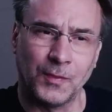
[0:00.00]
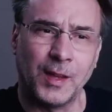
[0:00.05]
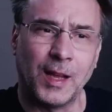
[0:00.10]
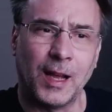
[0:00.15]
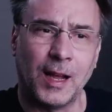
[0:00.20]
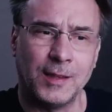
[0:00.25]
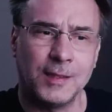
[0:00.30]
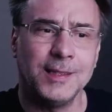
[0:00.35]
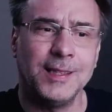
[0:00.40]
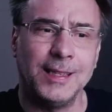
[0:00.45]

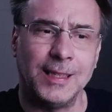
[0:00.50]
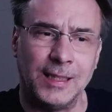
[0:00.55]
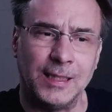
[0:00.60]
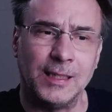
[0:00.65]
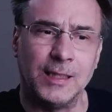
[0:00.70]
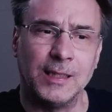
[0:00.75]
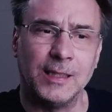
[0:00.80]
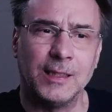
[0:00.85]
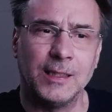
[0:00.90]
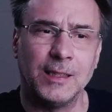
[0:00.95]
That
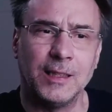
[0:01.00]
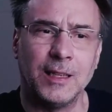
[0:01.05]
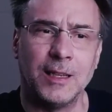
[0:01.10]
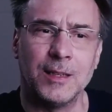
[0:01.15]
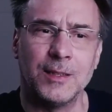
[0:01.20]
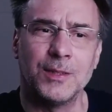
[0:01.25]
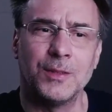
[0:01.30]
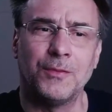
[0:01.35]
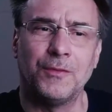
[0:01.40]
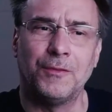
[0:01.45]
E
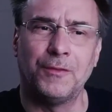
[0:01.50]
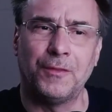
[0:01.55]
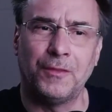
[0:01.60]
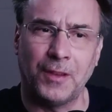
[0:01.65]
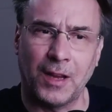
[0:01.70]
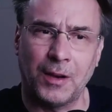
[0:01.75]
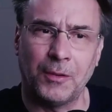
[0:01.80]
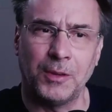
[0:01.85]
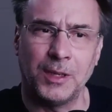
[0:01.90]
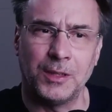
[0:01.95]
is
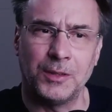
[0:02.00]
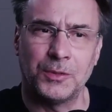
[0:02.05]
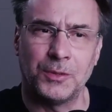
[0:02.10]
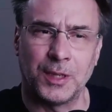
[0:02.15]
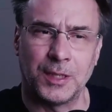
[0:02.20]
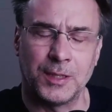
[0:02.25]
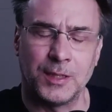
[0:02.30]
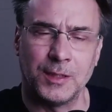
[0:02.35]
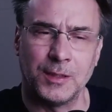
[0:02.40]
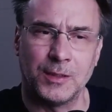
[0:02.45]
very
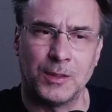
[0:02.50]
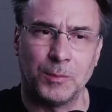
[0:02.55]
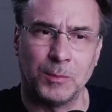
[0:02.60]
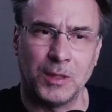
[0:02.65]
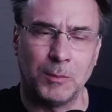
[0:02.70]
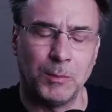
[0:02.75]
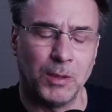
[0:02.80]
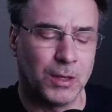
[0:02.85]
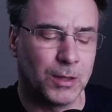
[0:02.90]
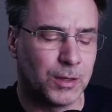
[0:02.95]
interesting to
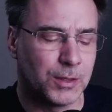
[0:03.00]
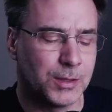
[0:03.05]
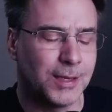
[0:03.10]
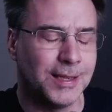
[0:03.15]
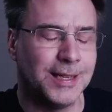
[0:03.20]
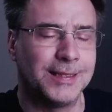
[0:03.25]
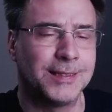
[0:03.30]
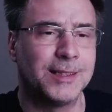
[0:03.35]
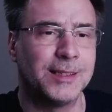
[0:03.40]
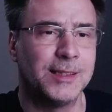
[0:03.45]
me because
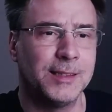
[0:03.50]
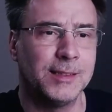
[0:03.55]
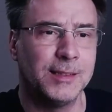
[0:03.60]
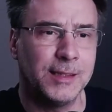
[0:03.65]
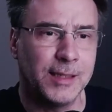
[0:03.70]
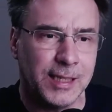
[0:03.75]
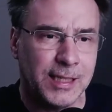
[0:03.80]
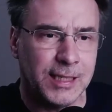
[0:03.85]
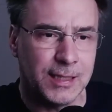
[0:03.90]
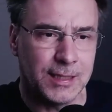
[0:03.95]
it
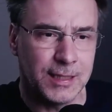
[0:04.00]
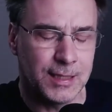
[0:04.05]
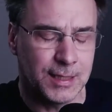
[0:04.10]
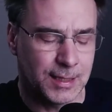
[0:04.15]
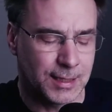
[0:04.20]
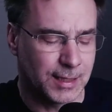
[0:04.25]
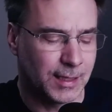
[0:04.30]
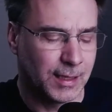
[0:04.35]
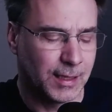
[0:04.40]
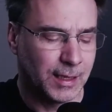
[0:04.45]

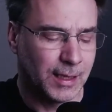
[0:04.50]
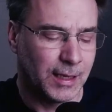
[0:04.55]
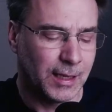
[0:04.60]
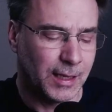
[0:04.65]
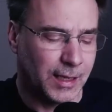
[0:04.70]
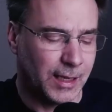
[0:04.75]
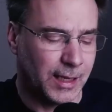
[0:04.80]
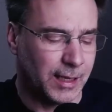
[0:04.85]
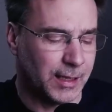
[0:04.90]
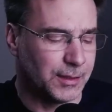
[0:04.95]
leads
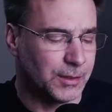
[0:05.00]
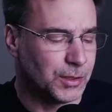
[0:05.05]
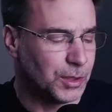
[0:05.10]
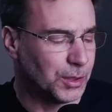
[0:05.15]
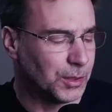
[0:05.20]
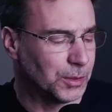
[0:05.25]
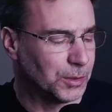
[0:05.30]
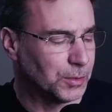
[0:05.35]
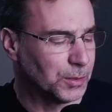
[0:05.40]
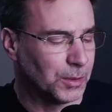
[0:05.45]

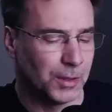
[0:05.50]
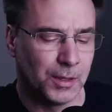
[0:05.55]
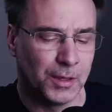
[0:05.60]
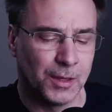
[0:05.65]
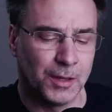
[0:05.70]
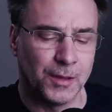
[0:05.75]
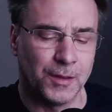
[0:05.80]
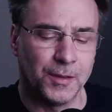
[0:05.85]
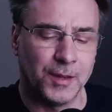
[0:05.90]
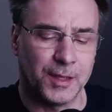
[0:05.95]
into
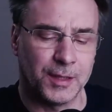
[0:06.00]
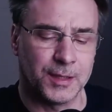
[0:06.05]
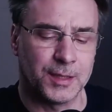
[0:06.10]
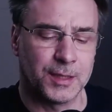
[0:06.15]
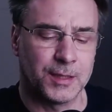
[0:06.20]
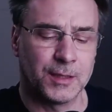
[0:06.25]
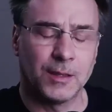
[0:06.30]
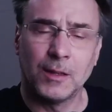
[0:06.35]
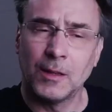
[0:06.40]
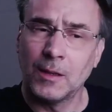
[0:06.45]

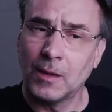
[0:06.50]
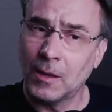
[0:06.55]
this